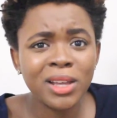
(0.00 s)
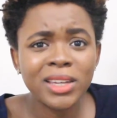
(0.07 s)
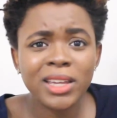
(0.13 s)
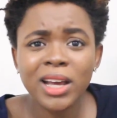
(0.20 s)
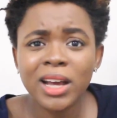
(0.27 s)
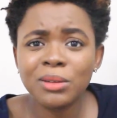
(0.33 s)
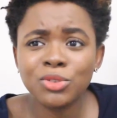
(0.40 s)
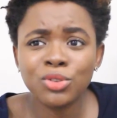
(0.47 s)

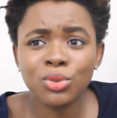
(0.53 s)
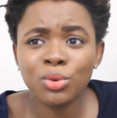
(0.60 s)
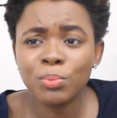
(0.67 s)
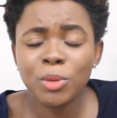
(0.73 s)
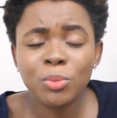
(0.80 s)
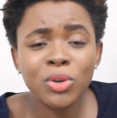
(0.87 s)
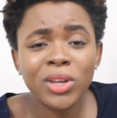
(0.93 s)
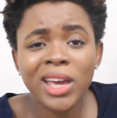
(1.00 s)
They are, you know,
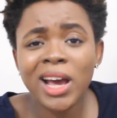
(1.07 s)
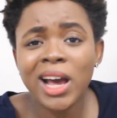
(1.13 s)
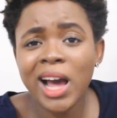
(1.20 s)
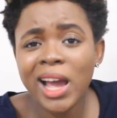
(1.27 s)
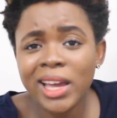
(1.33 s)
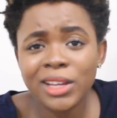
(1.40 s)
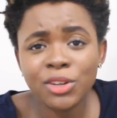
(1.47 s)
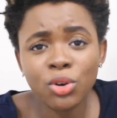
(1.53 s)
people get
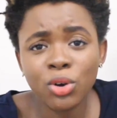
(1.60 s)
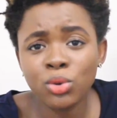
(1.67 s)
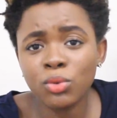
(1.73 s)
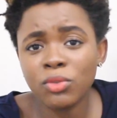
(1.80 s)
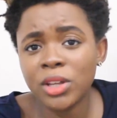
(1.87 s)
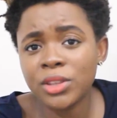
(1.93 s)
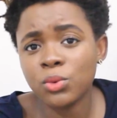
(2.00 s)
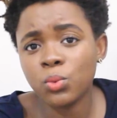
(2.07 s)
hired all
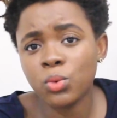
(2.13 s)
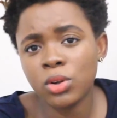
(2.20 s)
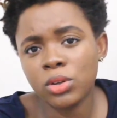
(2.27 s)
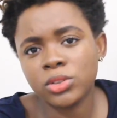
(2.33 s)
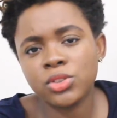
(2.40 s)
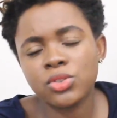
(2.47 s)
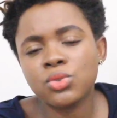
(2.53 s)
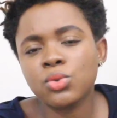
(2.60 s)
over the
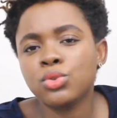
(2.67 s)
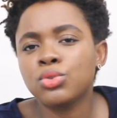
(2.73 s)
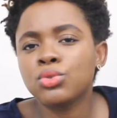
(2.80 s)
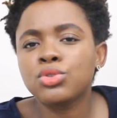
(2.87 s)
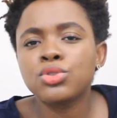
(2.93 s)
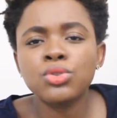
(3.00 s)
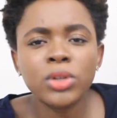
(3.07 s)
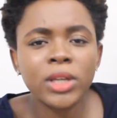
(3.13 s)
world, so
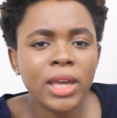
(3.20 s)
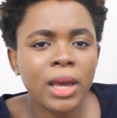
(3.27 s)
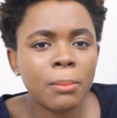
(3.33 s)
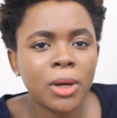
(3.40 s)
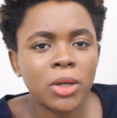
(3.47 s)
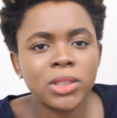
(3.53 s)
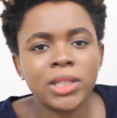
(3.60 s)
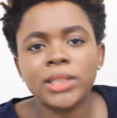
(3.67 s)
you shouldn't care
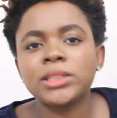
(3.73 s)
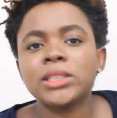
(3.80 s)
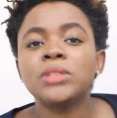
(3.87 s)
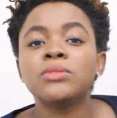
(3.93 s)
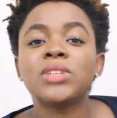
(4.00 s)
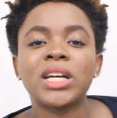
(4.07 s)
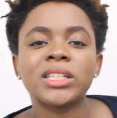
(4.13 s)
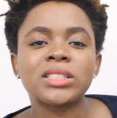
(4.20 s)
about that
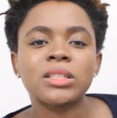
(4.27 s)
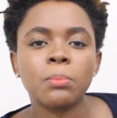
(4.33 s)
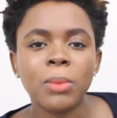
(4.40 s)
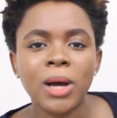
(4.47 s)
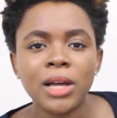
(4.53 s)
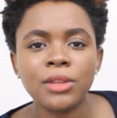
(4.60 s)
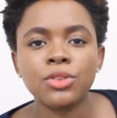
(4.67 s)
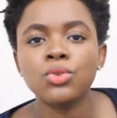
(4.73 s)
if that's the
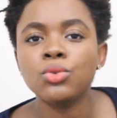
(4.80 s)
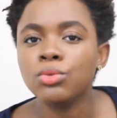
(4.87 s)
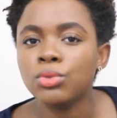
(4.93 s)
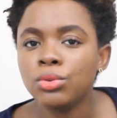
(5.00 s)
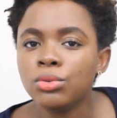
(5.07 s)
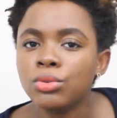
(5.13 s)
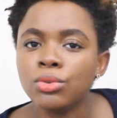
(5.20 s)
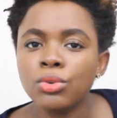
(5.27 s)
path you
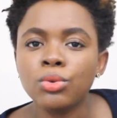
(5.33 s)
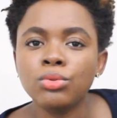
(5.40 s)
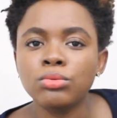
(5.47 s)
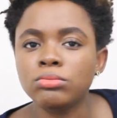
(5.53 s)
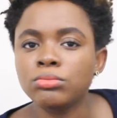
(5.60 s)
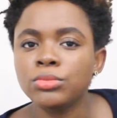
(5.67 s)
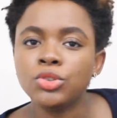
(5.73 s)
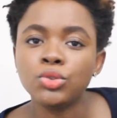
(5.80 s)

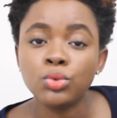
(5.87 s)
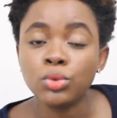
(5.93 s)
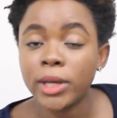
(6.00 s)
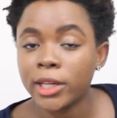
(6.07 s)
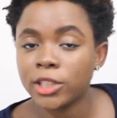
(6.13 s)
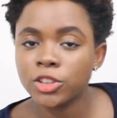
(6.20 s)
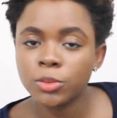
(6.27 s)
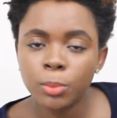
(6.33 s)

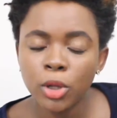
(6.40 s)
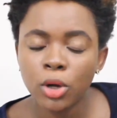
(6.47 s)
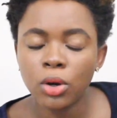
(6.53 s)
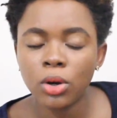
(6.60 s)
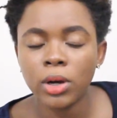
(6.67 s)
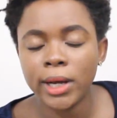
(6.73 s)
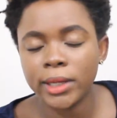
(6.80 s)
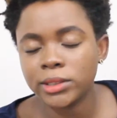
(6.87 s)

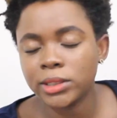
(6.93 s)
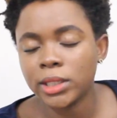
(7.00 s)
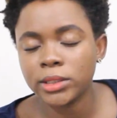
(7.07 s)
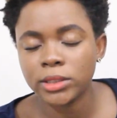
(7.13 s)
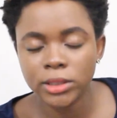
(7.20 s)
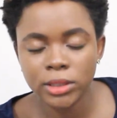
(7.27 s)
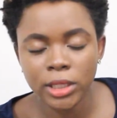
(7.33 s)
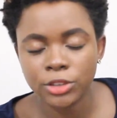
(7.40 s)
explore as
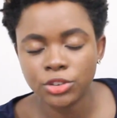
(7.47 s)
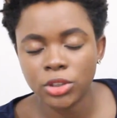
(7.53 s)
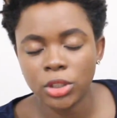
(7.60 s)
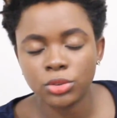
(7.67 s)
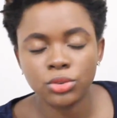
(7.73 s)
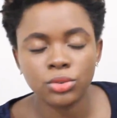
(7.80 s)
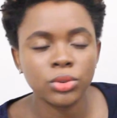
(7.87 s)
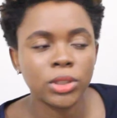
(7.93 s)
an
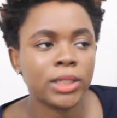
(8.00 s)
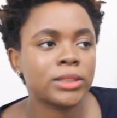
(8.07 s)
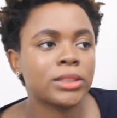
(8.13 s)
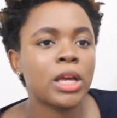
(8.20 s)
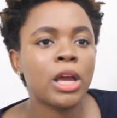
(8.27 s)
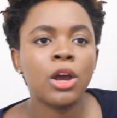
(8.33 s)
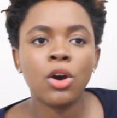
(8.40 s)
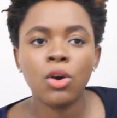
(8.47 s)
international
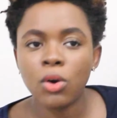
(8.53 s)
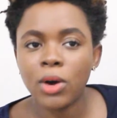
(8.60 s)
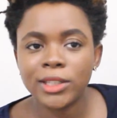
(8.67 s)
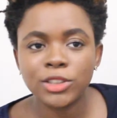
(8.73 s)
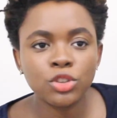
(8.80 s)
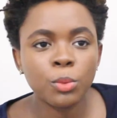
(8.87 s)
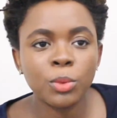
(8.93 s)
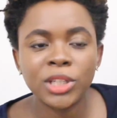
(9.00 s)
student or
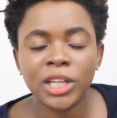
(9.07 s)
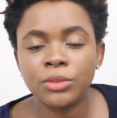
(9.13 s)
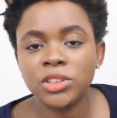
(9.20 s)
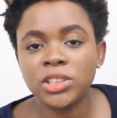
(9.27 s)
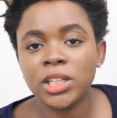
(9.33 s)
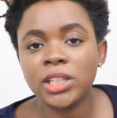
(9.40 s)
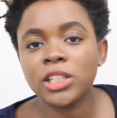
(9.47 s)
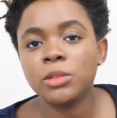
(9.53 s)
as someone that
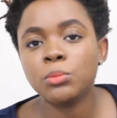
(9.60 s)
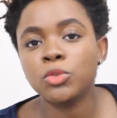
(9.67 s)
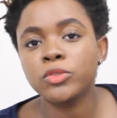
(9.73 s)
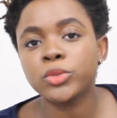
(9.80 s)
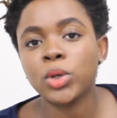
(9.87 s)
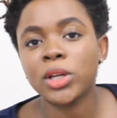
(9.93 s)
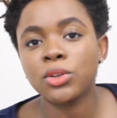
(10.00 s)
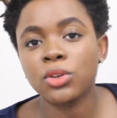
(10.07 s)
recently
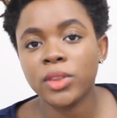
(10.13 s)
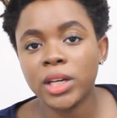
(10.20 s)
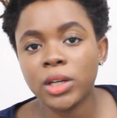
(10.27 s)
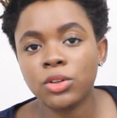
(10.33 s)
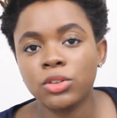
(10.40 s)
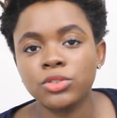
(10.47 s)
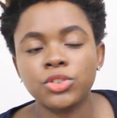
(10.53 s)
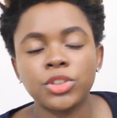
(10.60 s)
moved to another
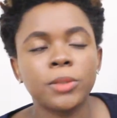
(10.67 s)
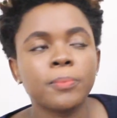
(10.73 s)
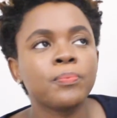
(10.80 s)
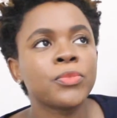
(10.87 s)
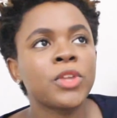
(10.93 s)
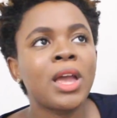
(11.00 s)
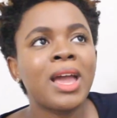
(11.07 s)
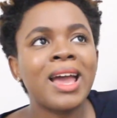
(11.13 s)
country.
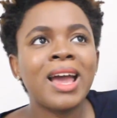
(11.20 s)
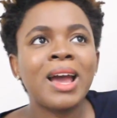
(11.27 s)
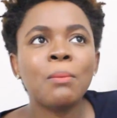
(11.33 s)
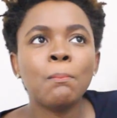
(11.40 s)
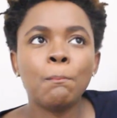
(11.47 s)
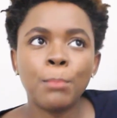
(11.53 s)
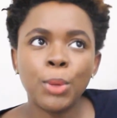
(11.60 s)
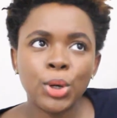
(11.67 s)

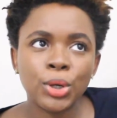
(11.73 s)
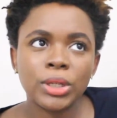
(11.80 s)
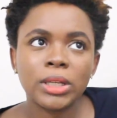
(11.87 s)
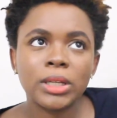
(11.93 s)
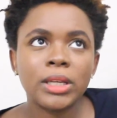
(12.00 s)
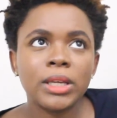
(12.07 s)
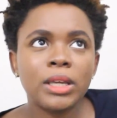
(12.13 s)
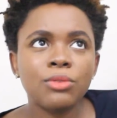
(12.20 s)

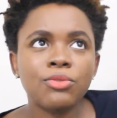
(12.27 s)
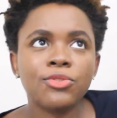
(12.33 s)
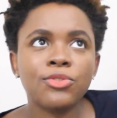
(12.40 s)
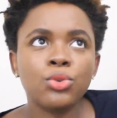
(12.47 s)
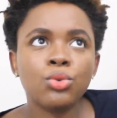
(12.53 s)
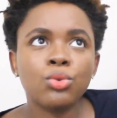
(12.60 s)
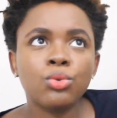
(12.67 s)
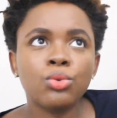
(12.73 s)
But if
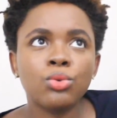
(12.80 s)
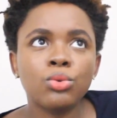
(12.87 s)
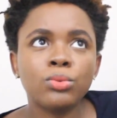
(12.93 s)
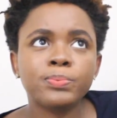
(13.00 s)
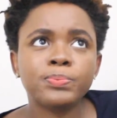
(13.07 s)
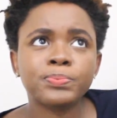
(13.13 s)
you